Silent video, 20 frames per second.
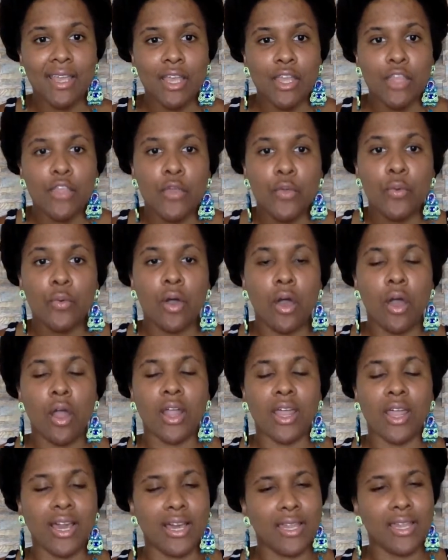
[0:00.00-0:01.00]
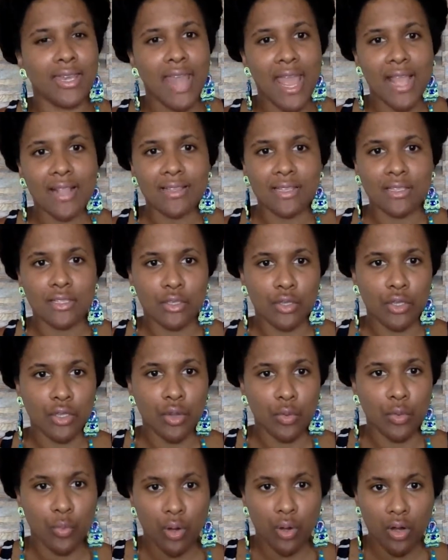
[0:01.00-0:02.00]
you are connected to
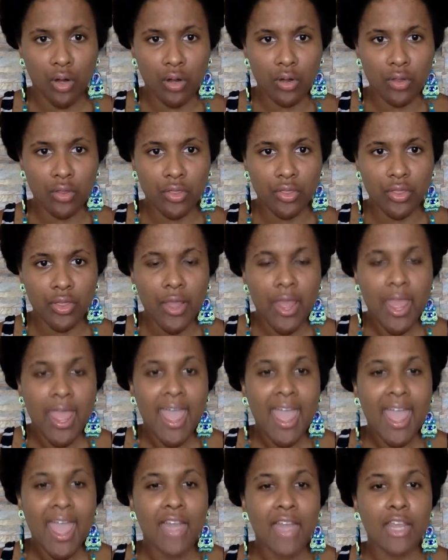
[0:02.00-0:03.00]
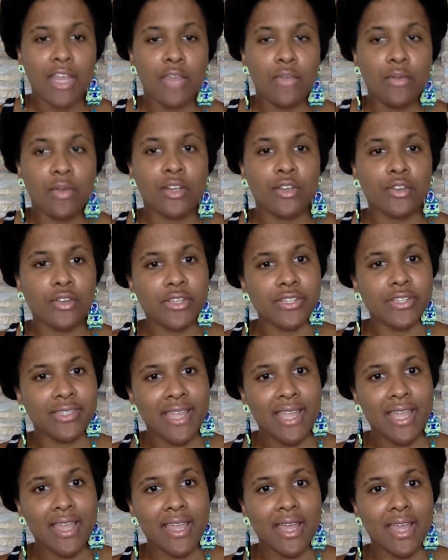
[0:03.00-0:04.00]
your worth, and you
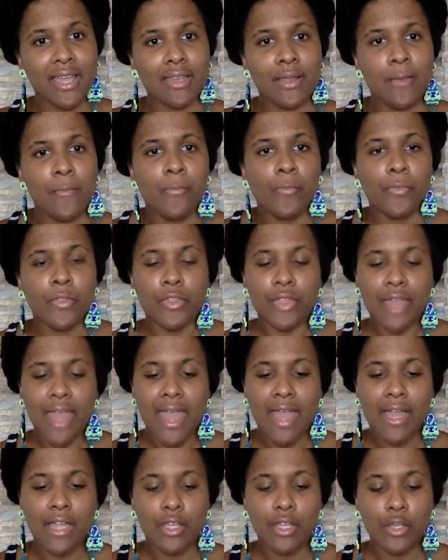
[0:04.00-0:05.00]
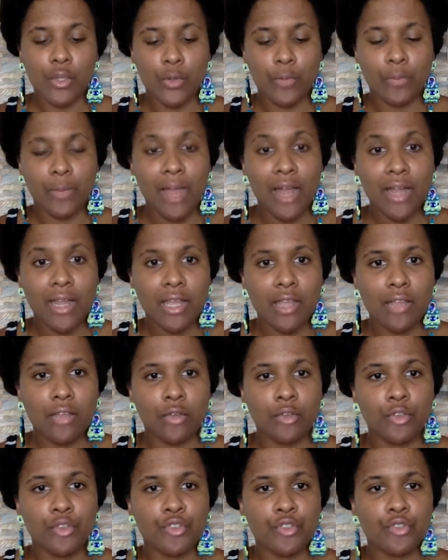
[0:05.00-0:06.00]
understand that your body
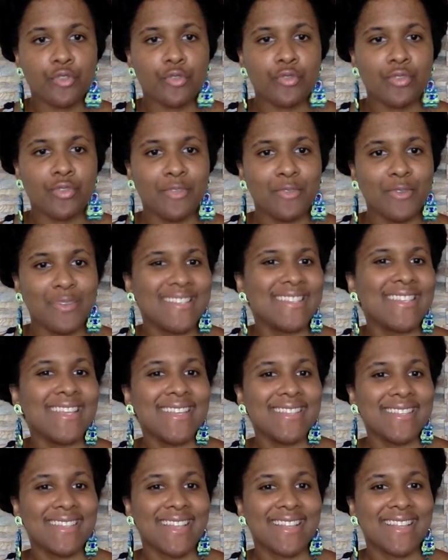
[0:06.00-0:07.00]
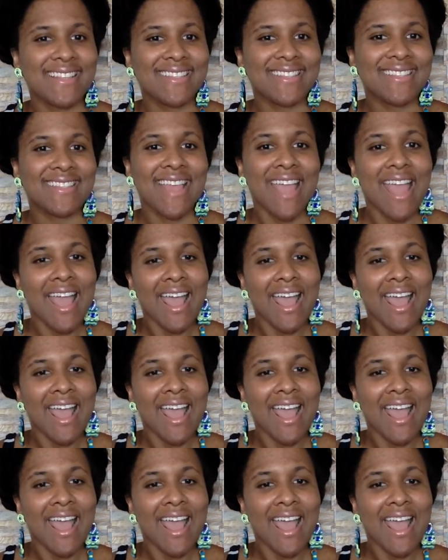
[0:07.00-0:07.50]
goes through different seasons.